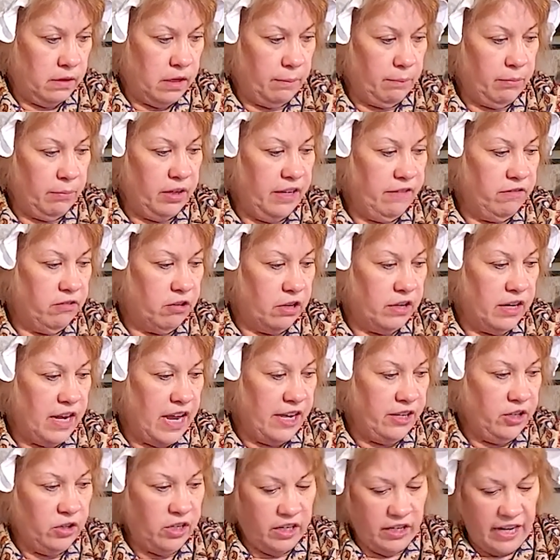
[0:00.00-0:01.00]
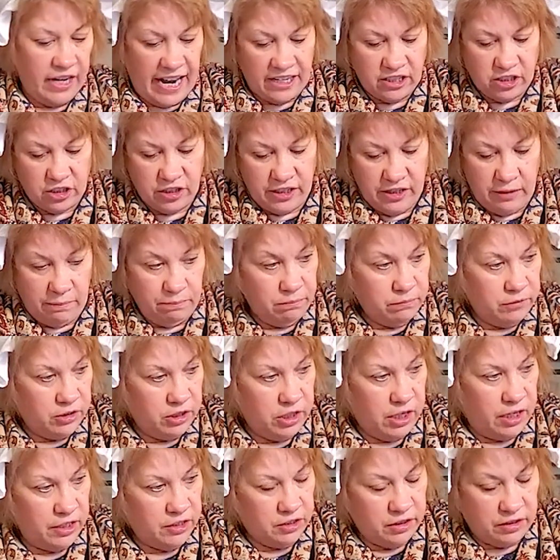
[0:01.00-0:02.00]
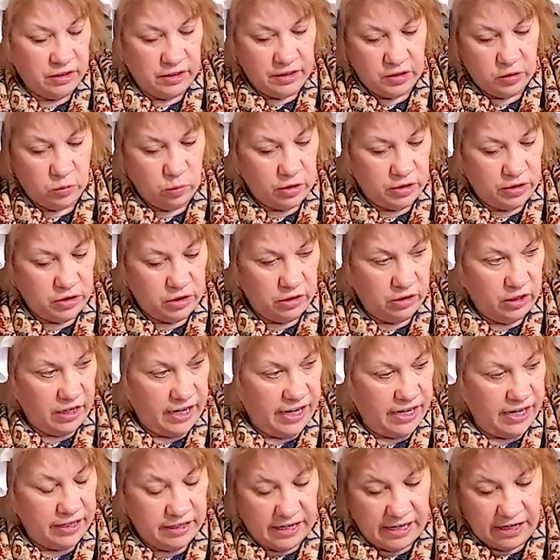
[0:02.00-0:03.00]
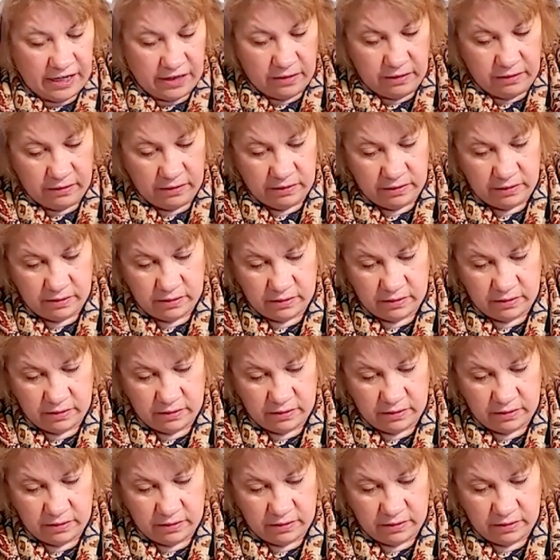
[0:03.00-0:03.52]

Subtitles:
And believe it or not, you can actually touch this once you lay it down.